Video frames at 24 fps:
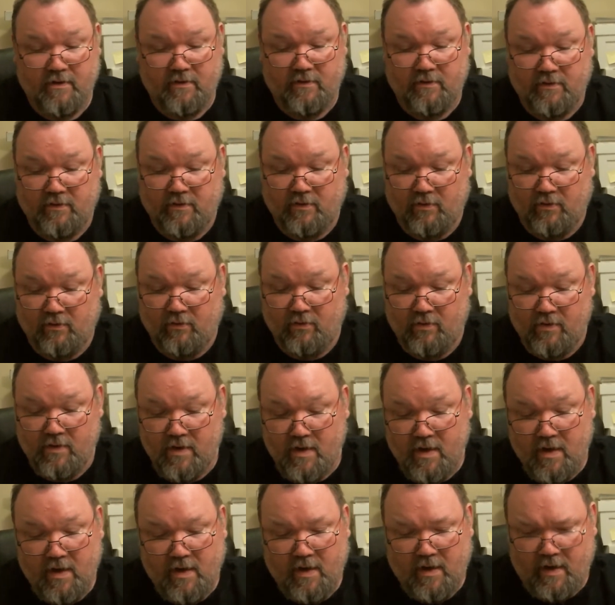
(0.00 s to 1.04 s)
So
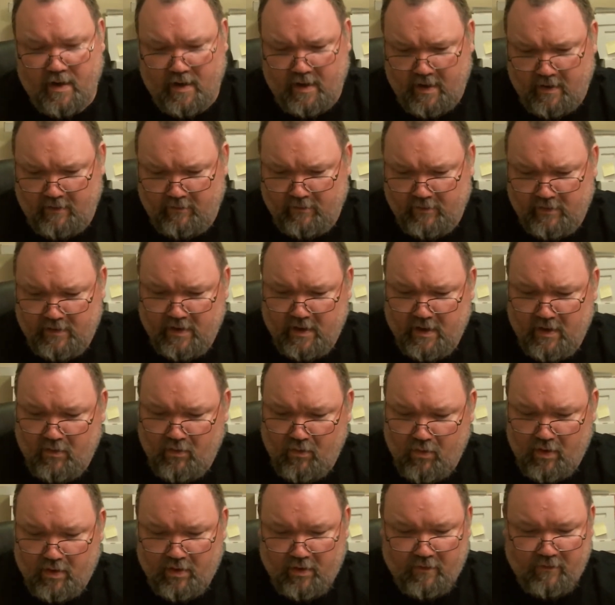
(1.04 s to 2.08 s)
every single
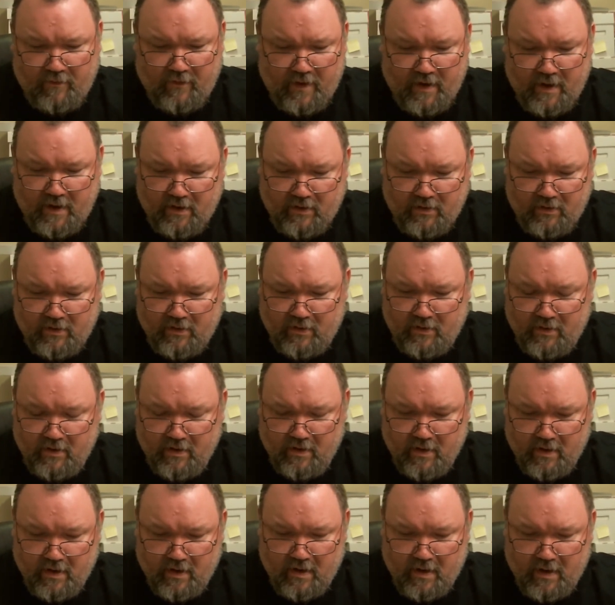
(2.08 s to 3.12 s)
one of these
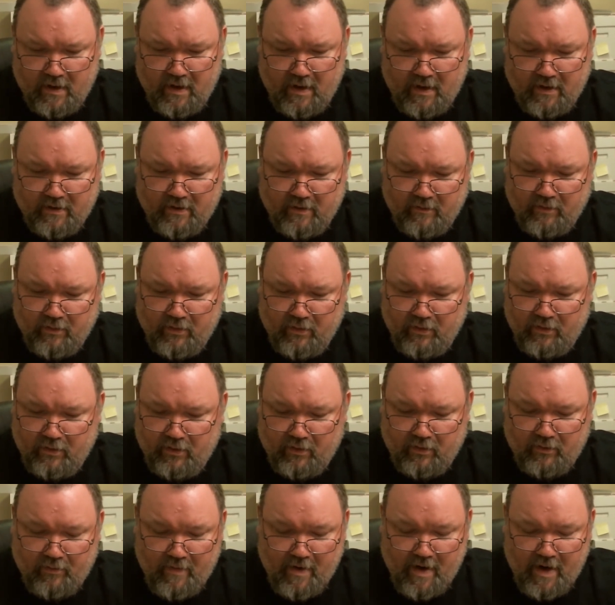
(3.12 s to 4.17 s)
has some
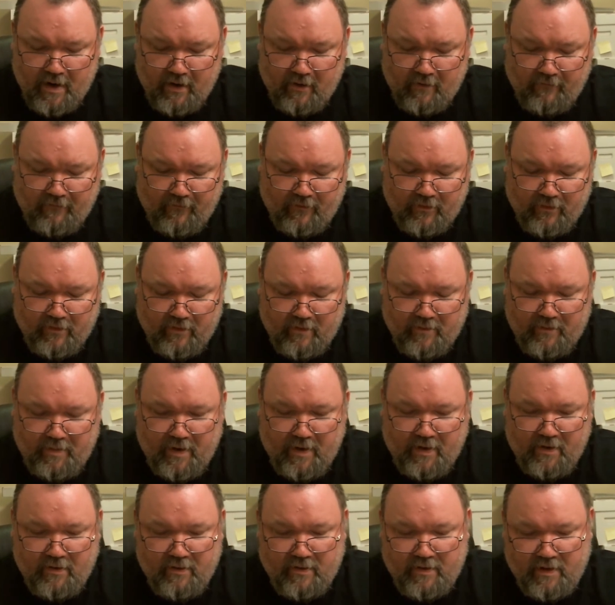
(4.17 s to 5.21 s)
sort of minor first
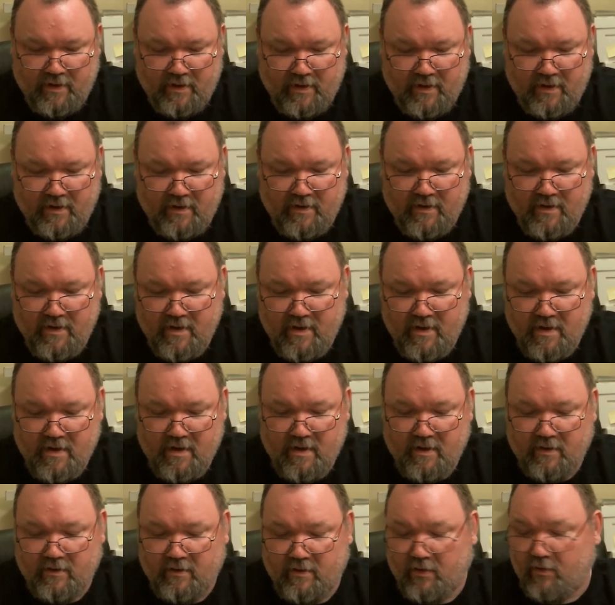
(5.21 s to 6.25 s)
appearance in it.
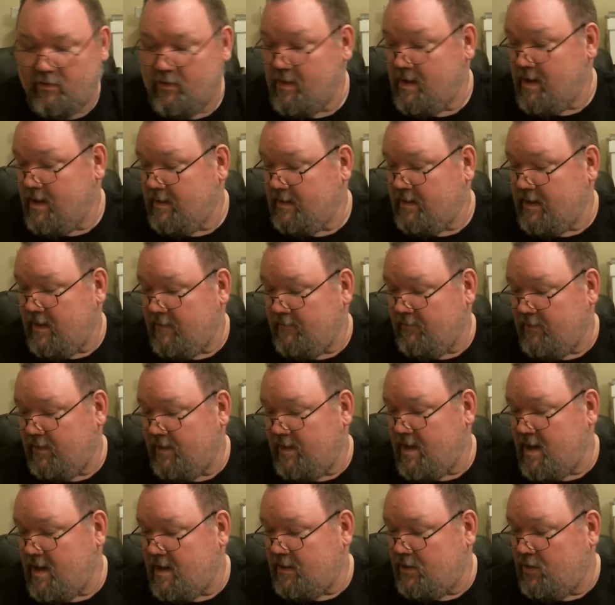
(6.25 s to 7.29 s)
So definitely
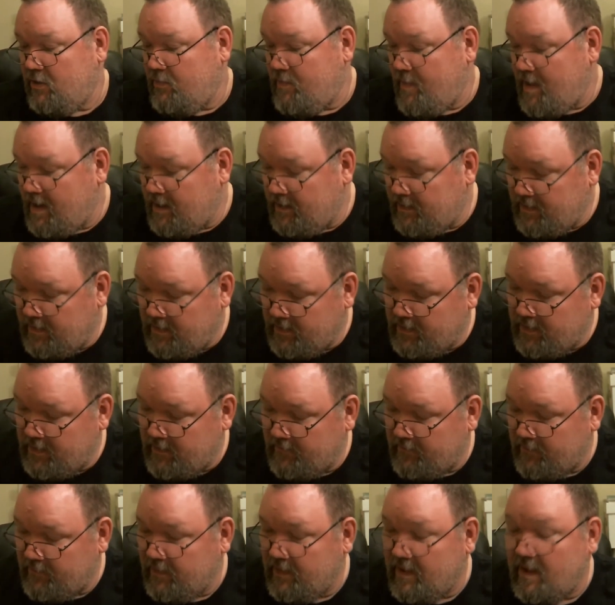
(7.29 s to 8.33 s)
not too bad there.
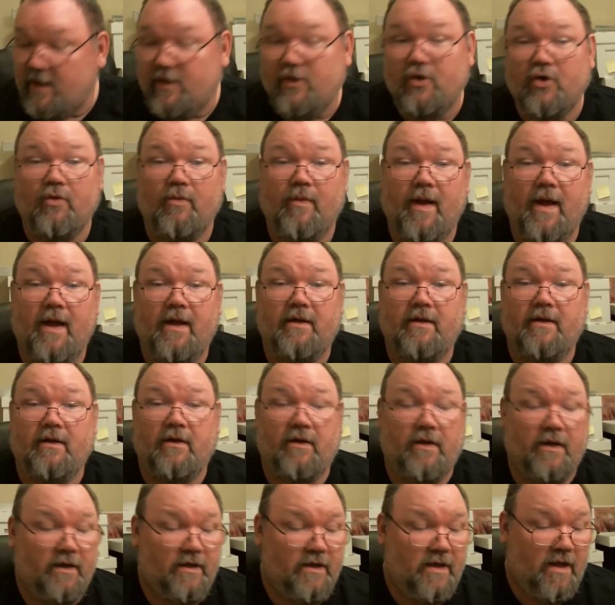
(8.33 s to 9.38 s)
Definitely not too bad.
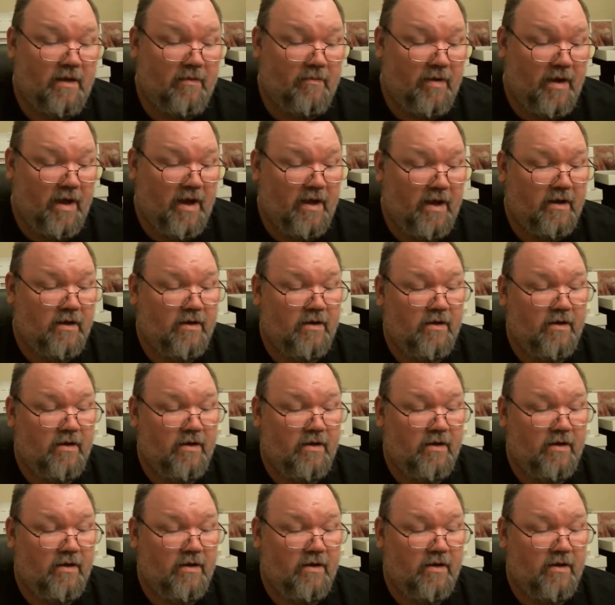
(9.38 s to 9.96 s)
Like that pack.